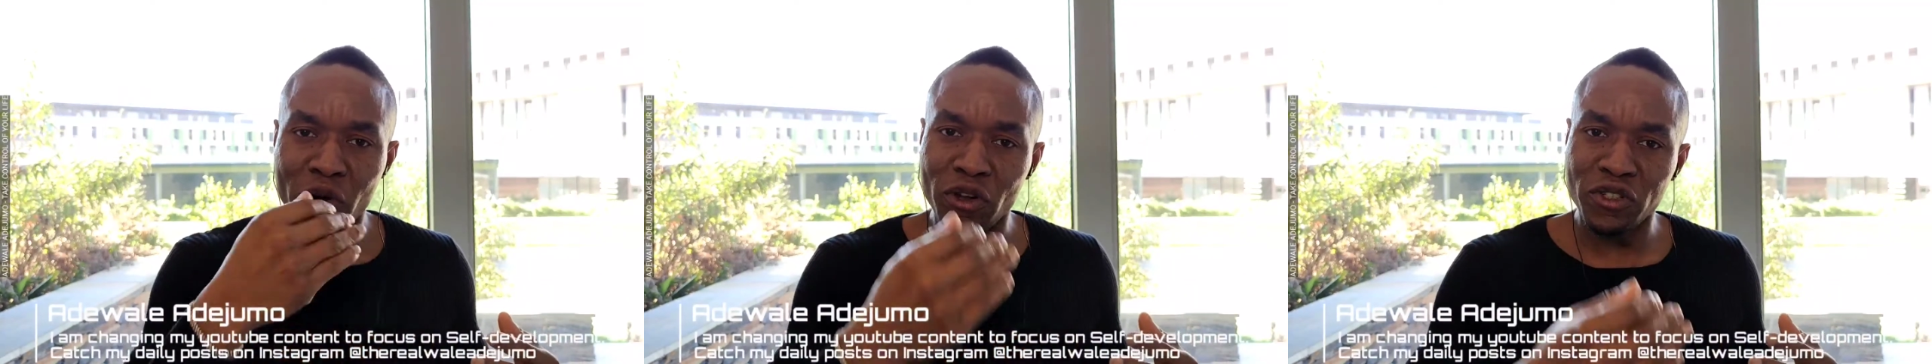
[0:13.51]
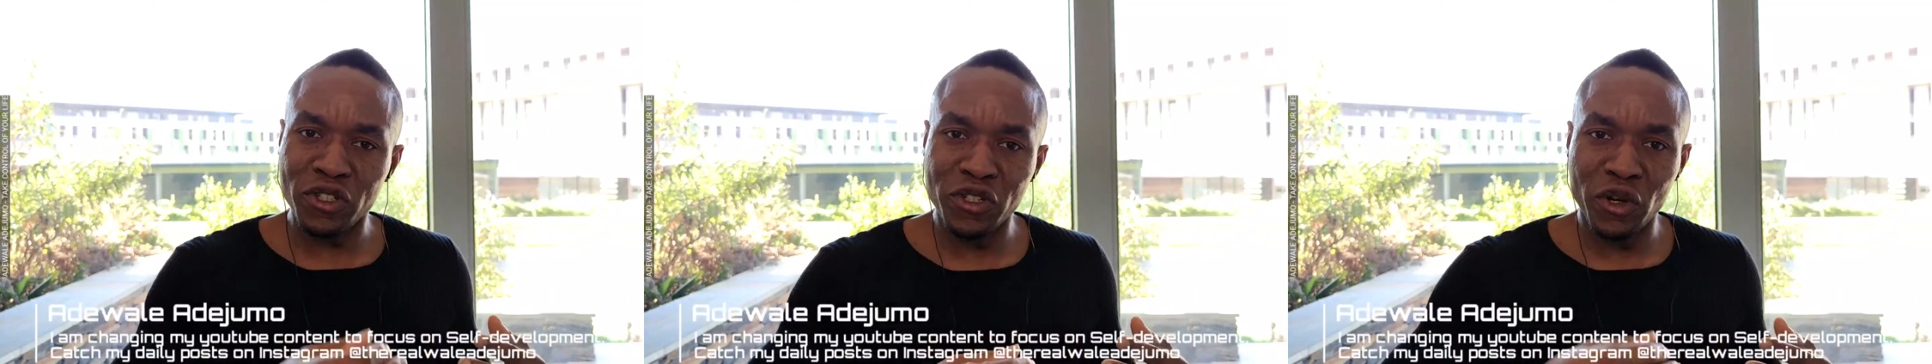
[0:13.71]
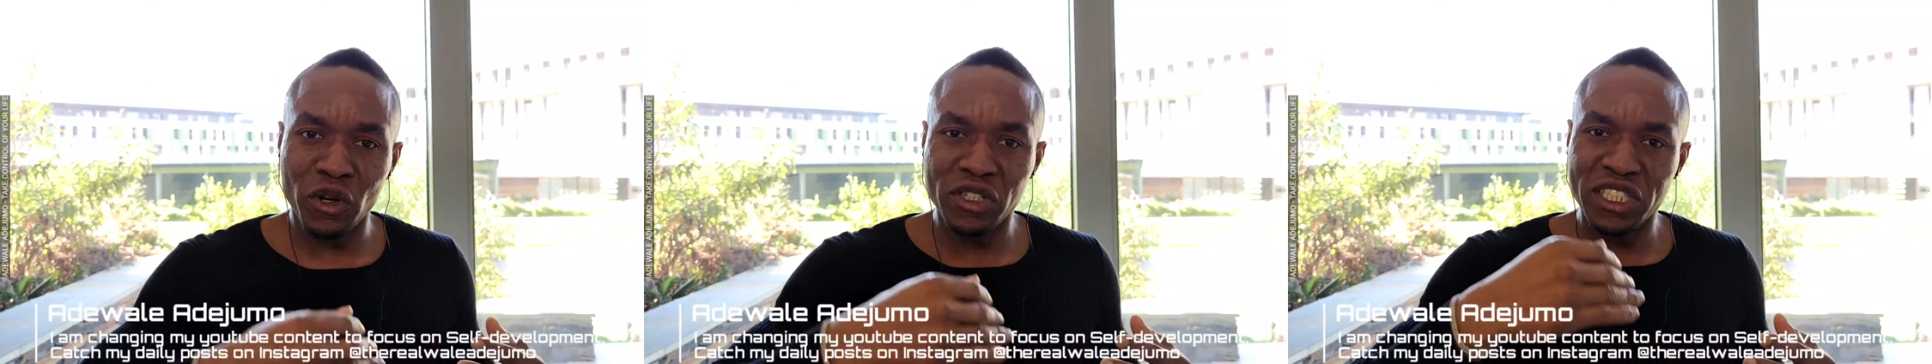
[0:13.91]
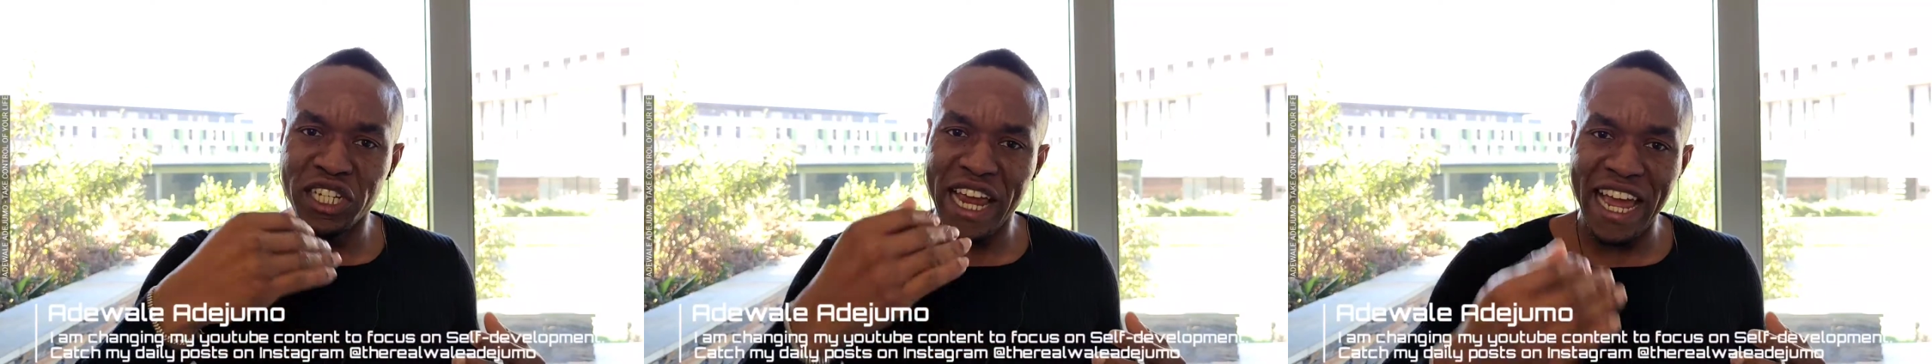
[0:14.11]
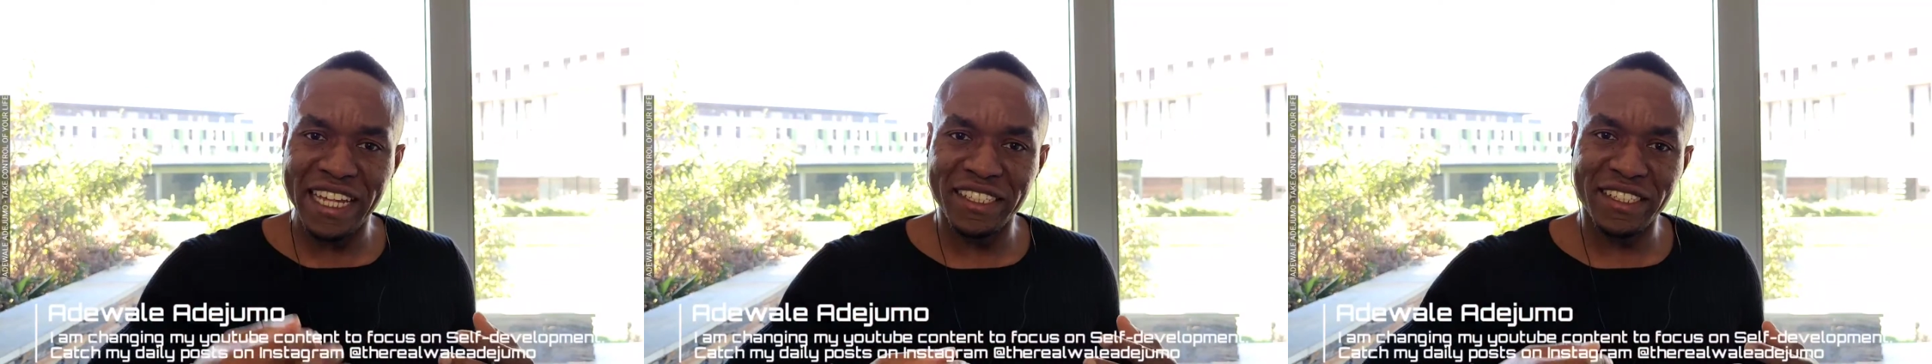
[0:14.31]
personal
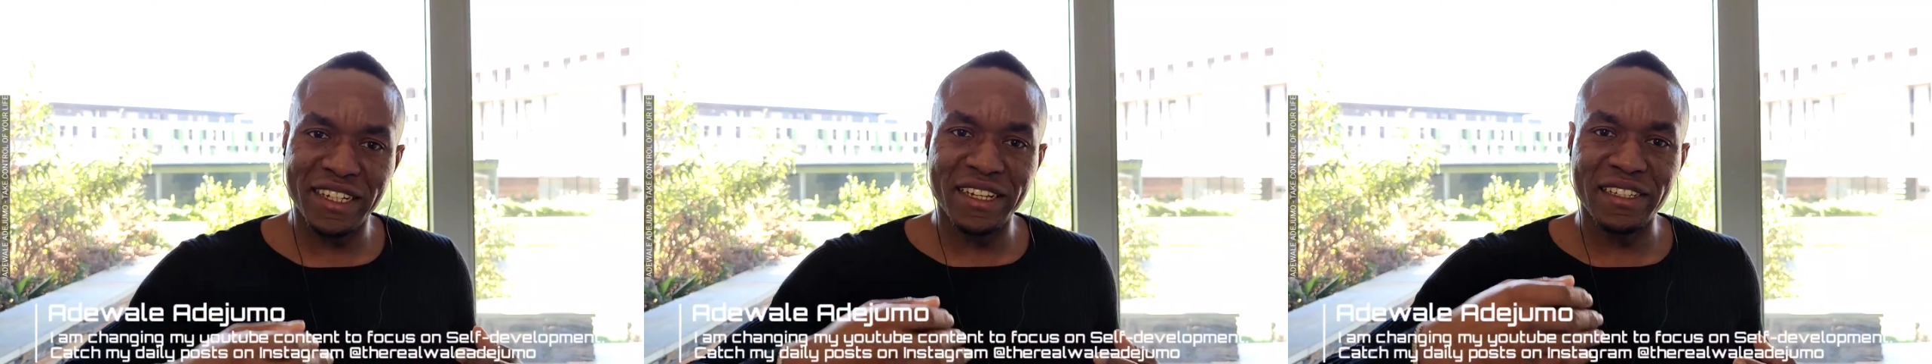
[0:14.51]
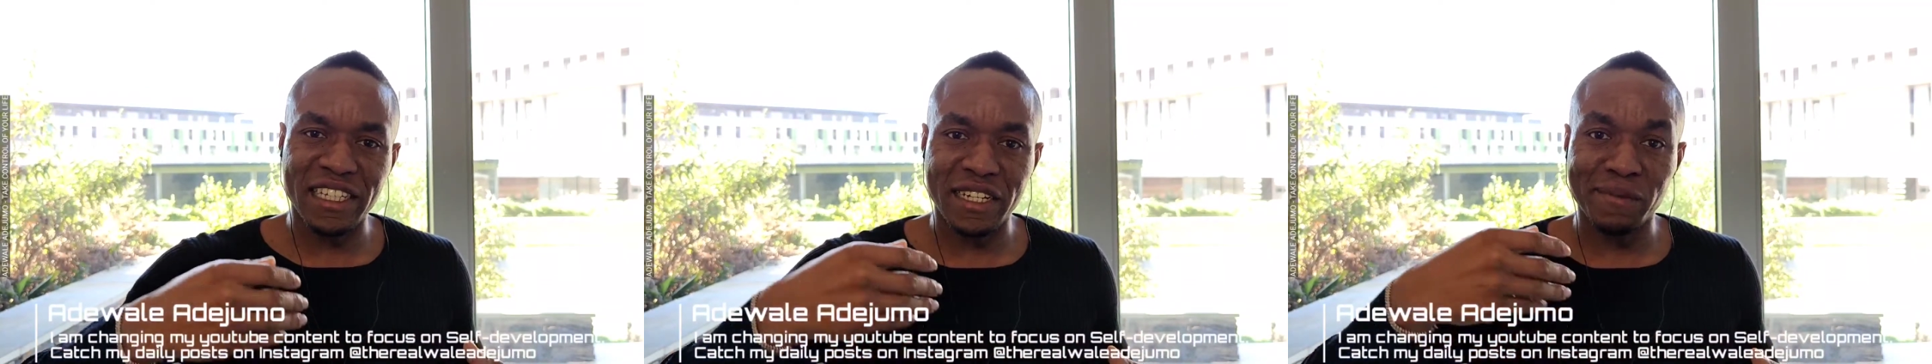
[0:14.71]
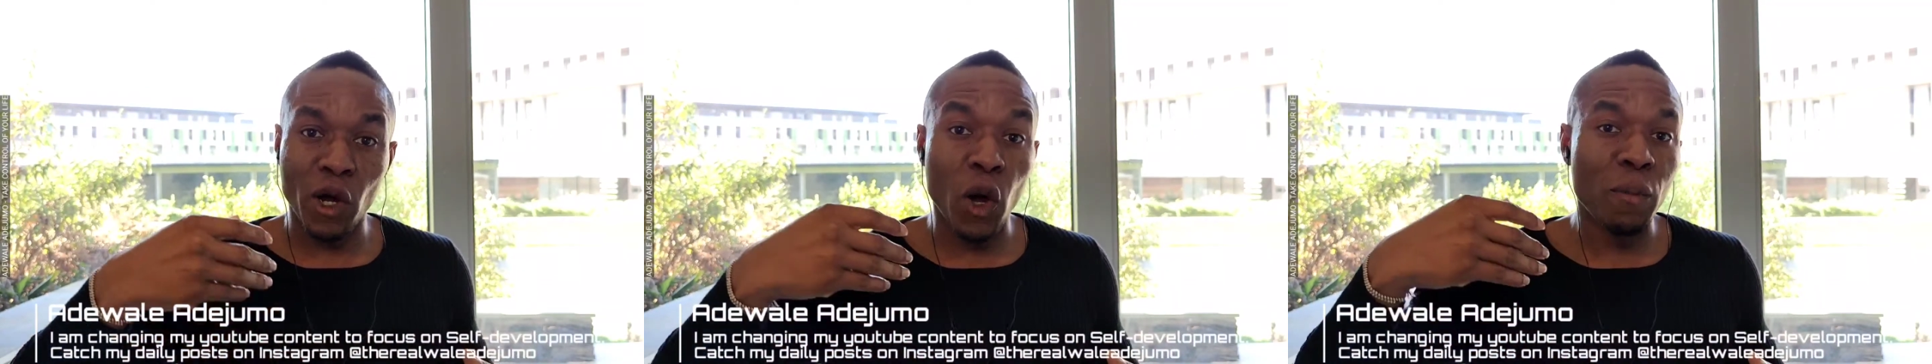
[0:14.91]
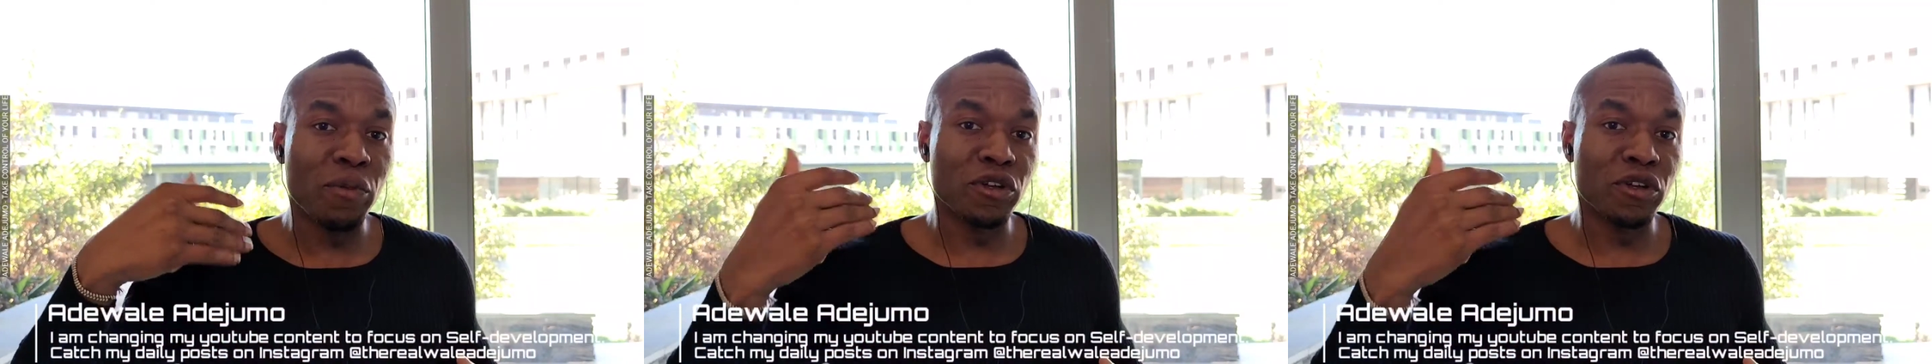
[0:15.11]
changes and my own